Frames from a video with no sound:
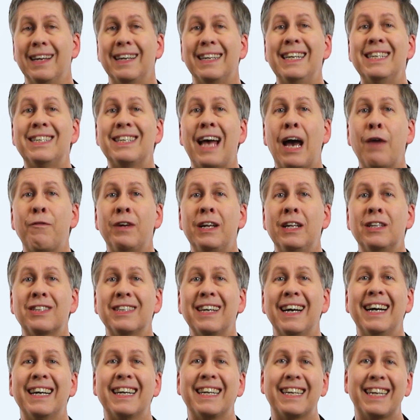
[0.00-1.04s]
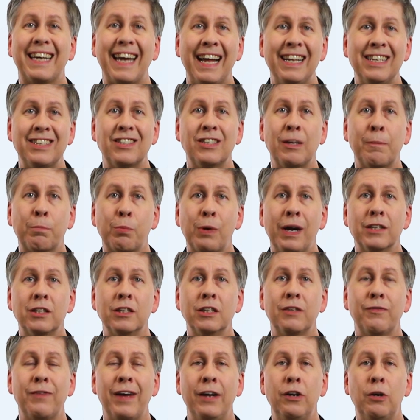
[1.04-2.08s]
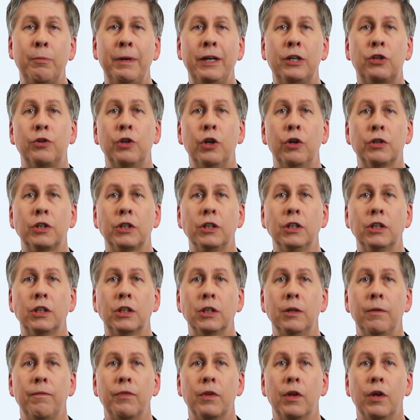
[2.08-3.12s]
is evidence against the presence of endometriosis,